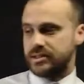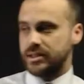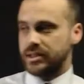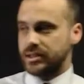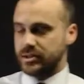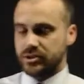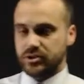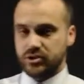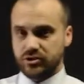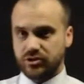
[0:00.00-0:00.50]
that
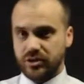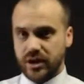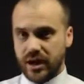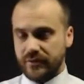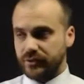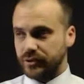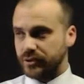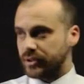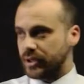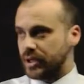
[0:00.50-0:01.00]
it's
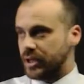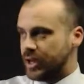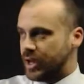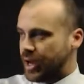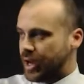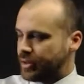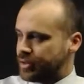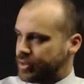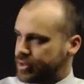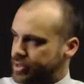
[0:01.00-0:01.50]
traveled.
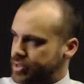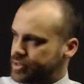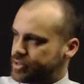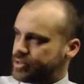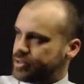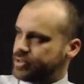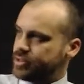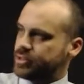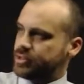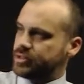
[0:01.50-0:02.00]
And the
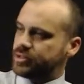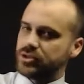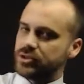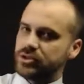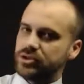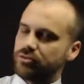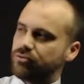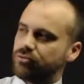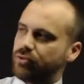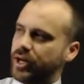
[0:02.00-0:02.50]
distance
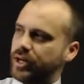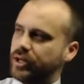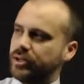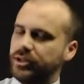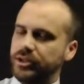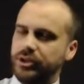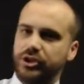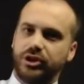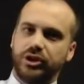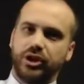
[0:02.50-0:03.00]
isn't
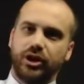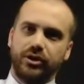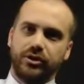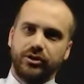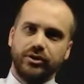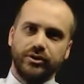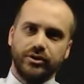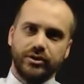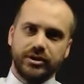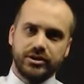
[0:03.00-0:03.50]
directly
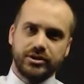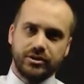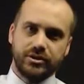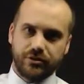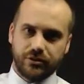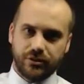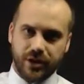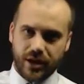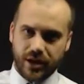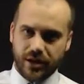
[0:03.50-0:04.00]
shown on this
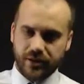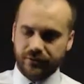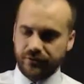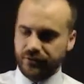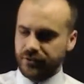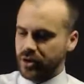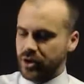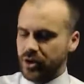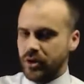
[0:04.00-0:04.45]
graph.